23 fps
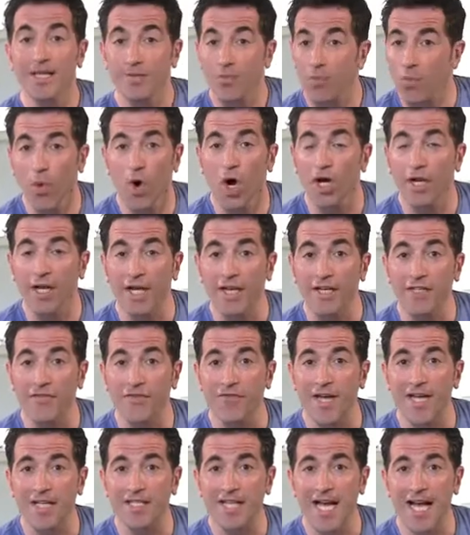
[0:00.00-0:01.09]
Walking is
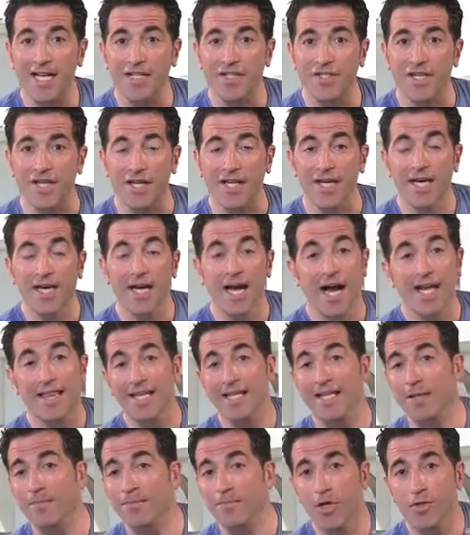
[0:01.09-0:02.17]
fantastic. I
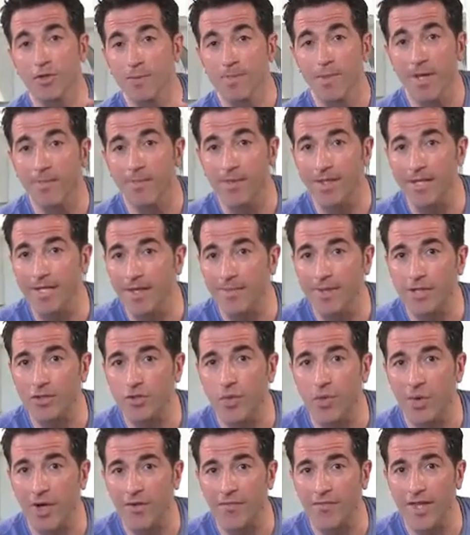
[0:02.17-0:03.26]
think that most people need about
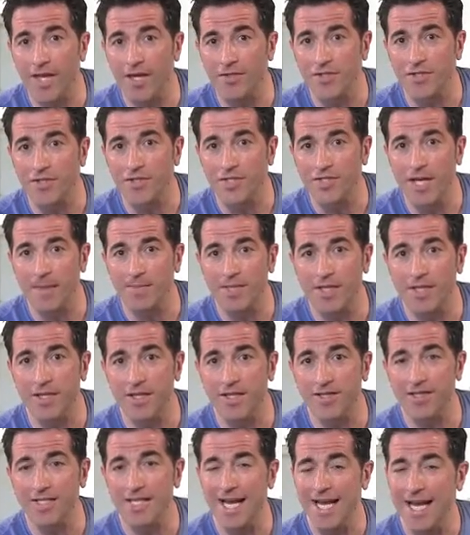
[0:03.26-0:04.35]
12,000 steps in
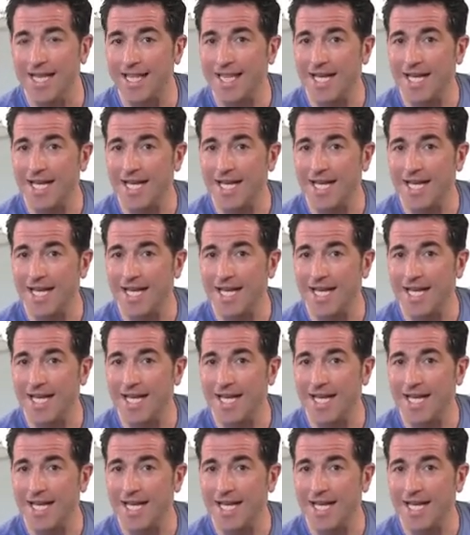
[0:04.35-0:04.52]
their day.